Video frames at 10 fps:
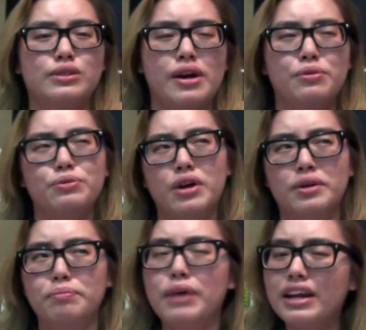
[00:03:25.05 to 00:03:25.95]
So I would want
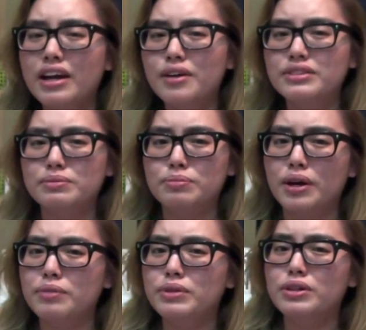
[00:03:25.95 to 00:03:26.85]
a penthouse
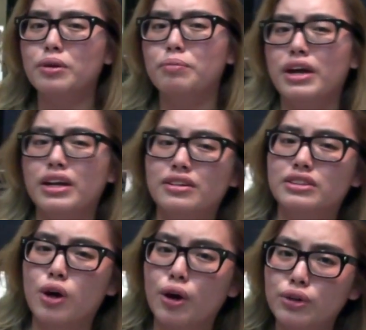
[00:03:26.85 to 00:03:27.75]
apartment or a
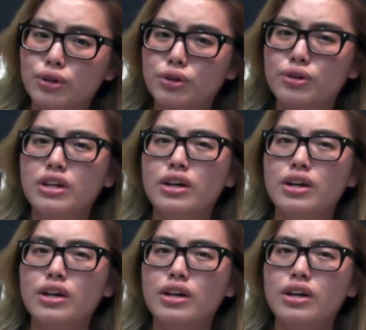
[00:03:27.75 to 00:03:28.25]
penthouse condo